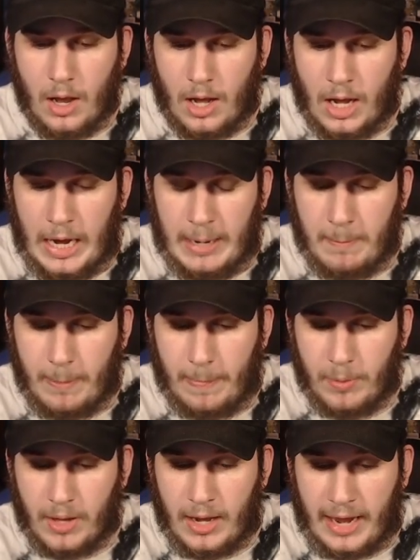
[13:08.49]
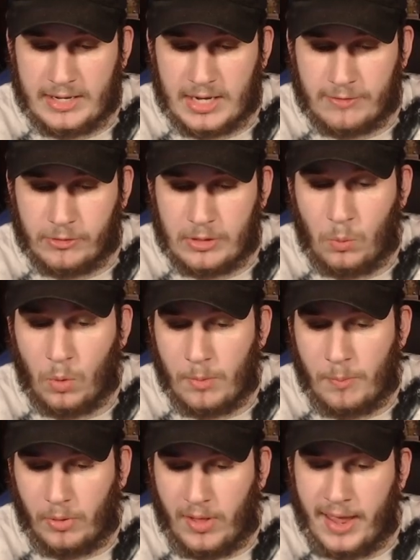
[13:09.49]
but I definitely
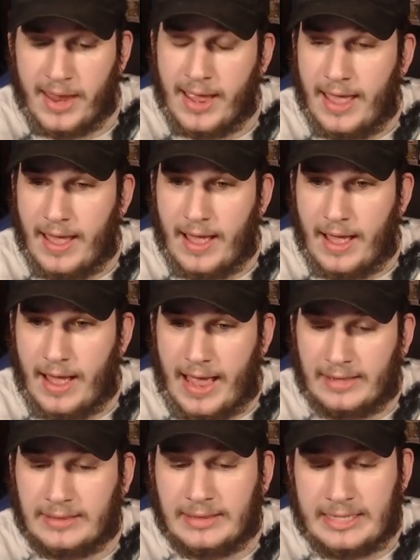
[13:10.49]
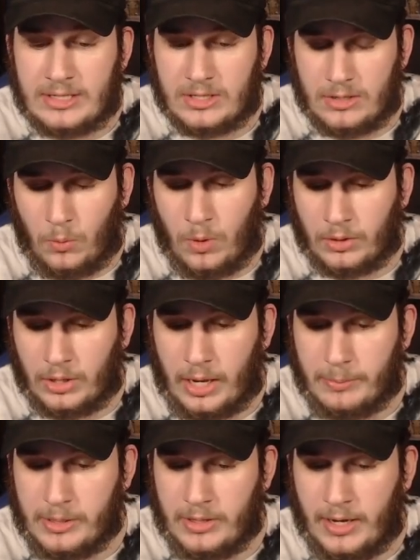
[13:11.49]
would play at least the one
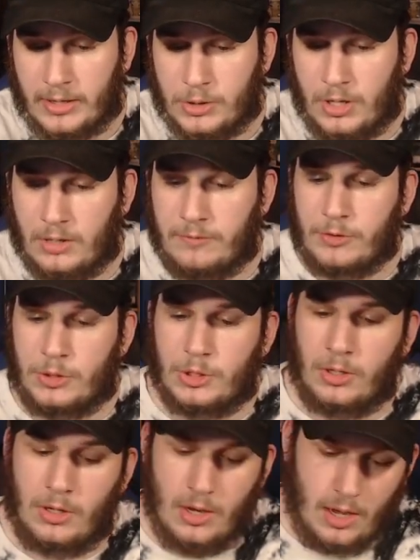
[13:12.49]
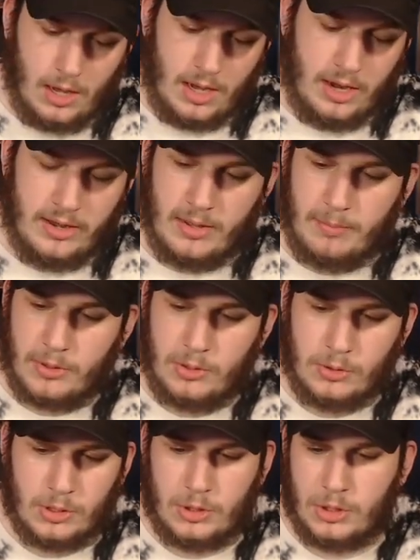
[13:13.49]
copy in the extra deck for sure. And then
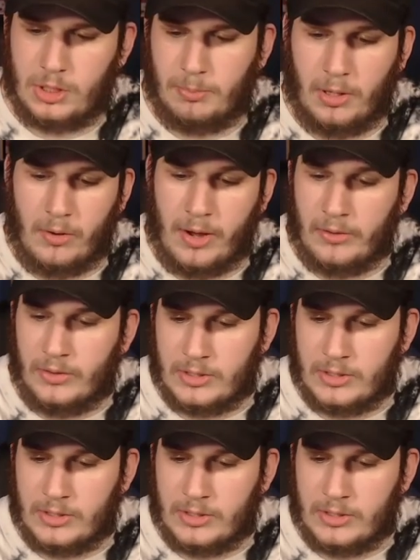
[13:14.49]
Baguska is just a blowout.